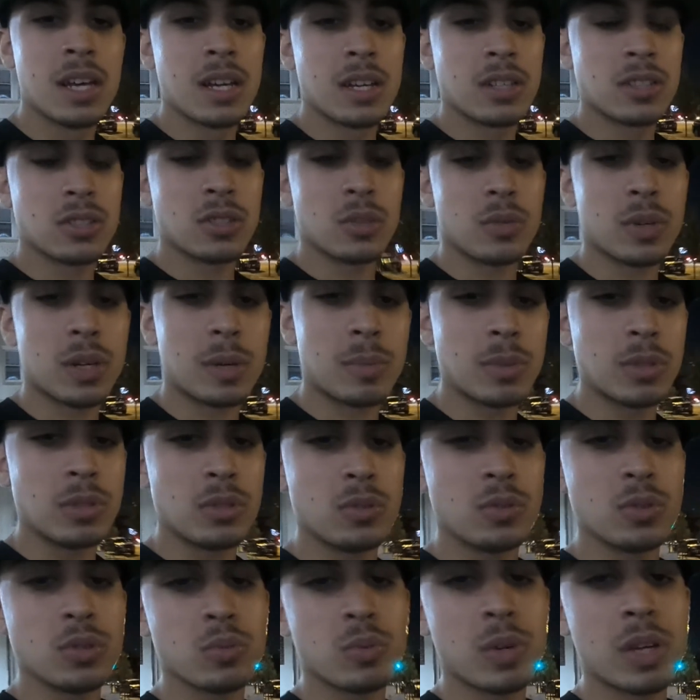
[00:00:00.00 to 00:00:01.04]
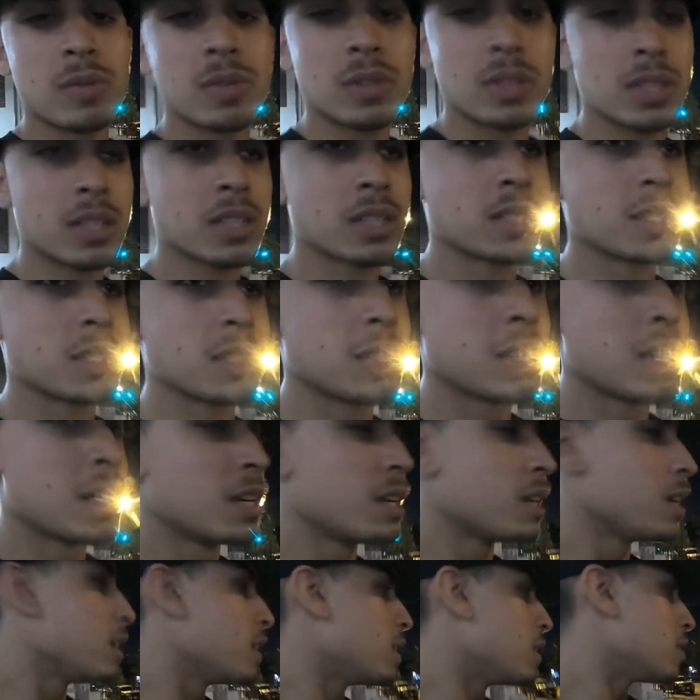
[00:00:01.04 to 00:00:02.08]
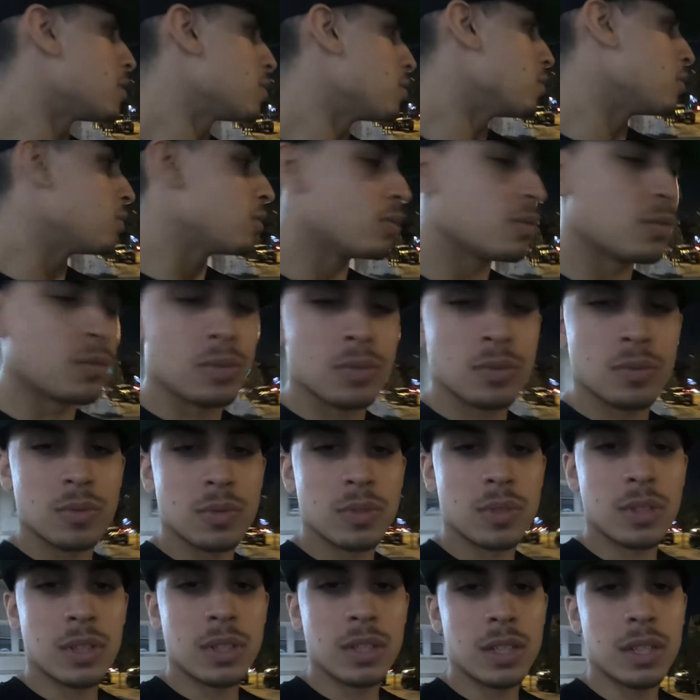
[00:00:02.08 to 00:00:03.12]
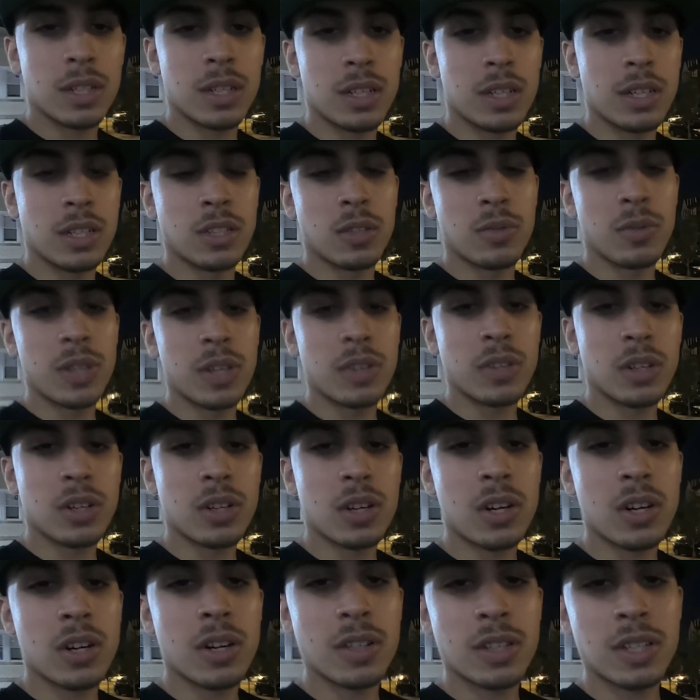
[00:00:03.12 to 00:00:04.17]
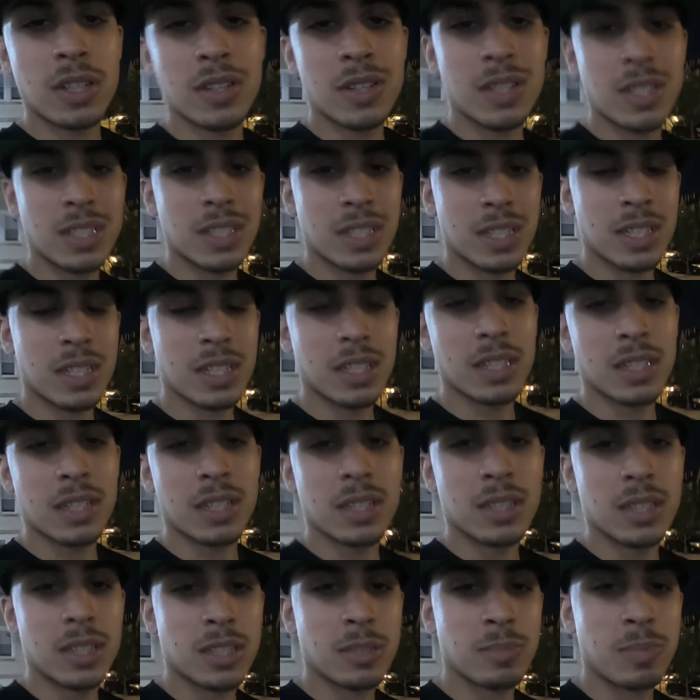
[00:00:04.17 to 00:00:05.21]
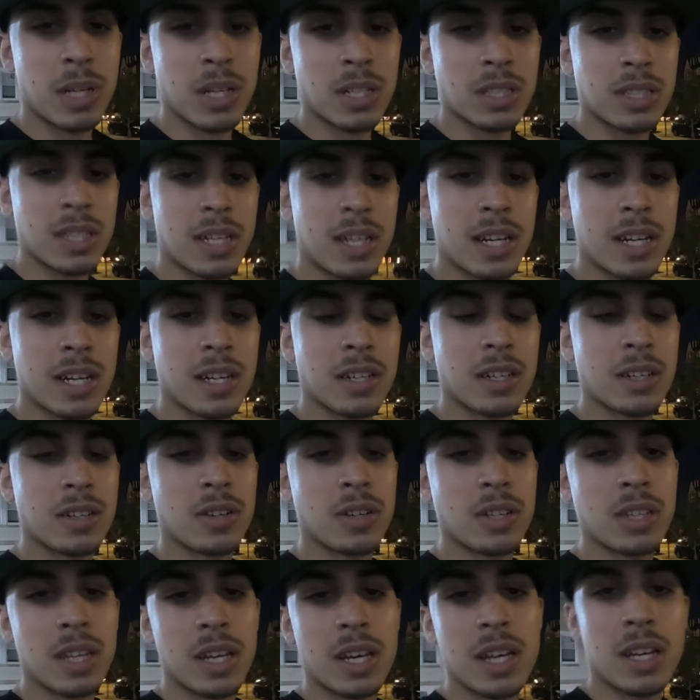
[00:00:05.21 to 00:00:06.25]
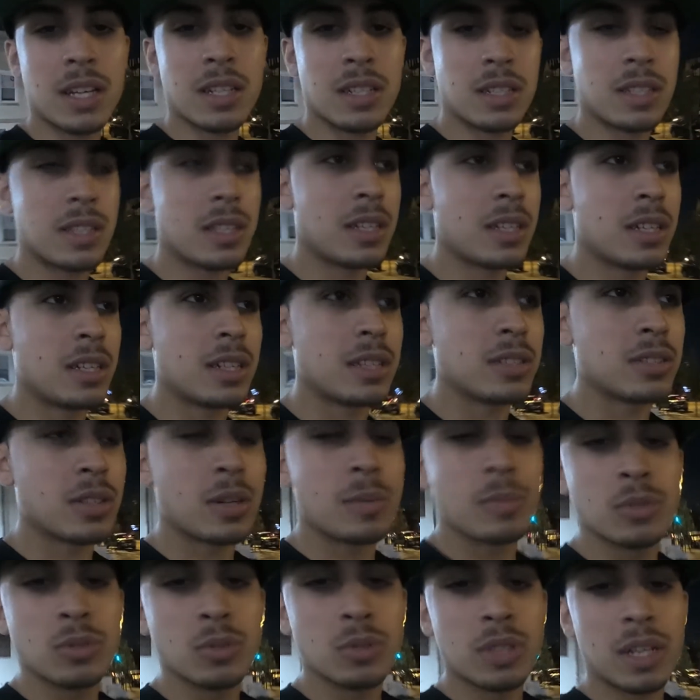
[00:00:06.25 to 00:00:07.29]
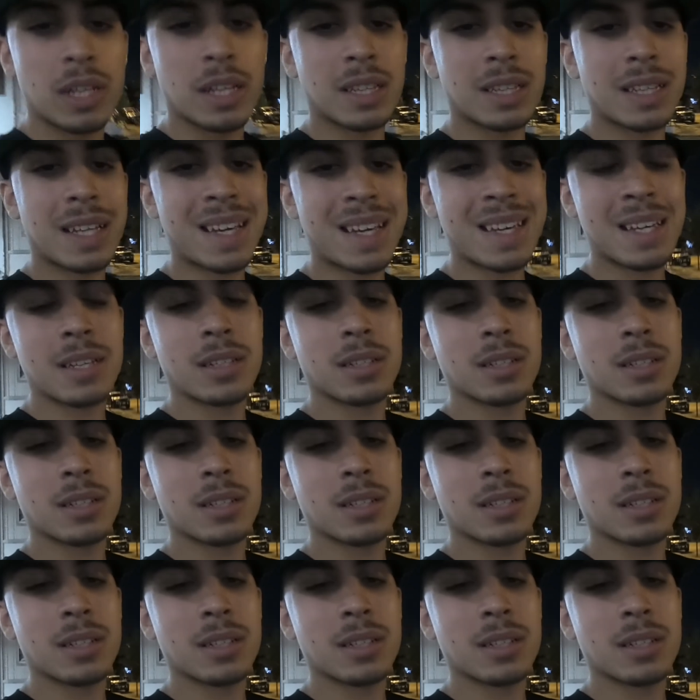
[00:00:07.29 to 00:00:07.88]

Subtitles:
So what I'm gonna do is weight reduction. So on the rear of the car there is a spare tire, all that, and so I'm gonna do like light